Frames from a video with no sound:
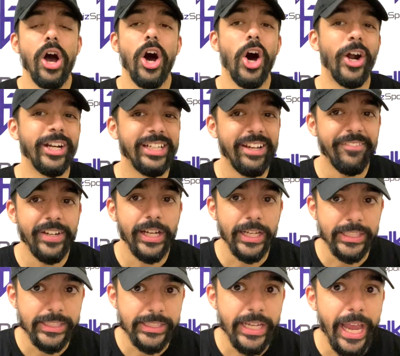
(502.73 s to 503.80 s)
are giving
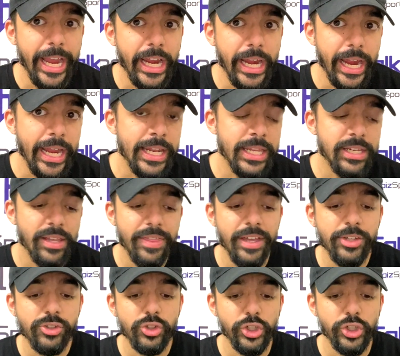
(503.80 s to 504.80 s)
a say into this?